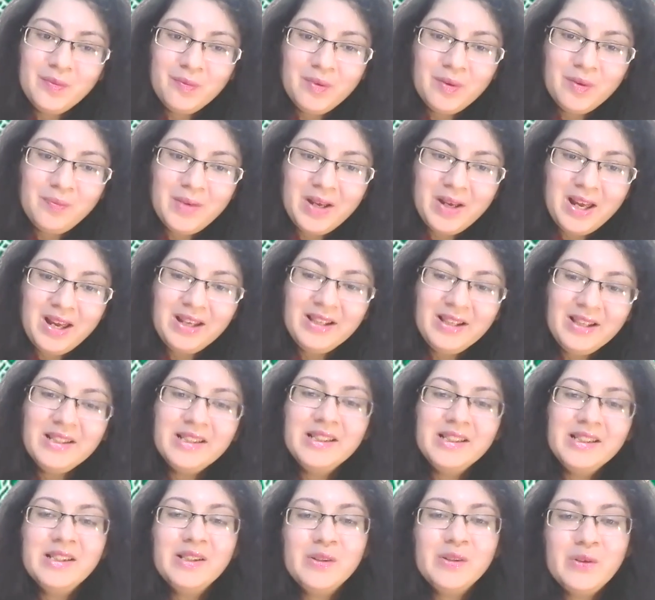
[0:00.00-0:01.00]
Bye bye.
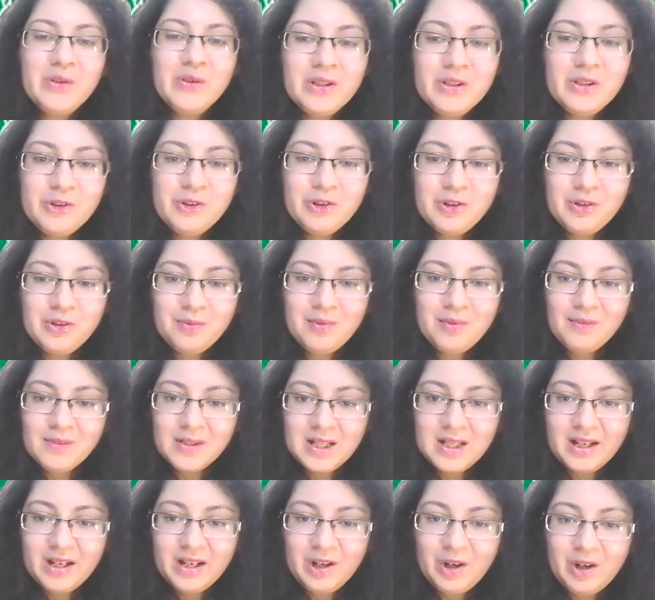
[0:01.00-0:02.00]
This is Sukriti Joshi ma'am
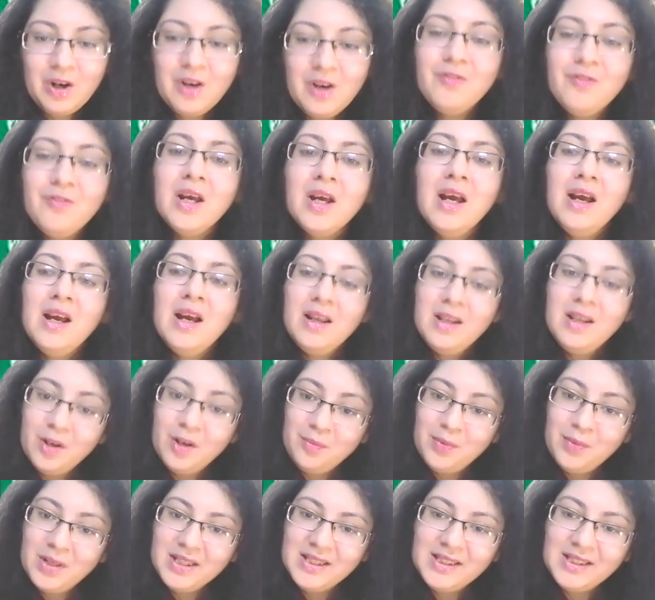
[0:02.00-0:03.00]
signing off.
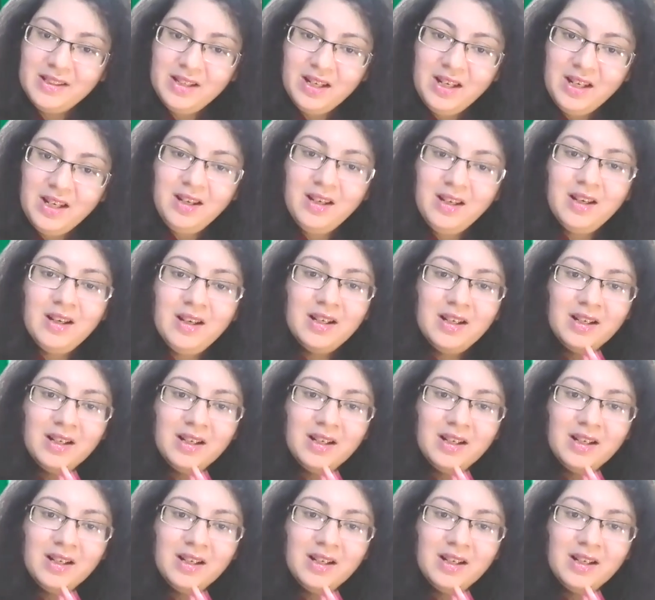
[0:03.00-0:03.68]
Namaste.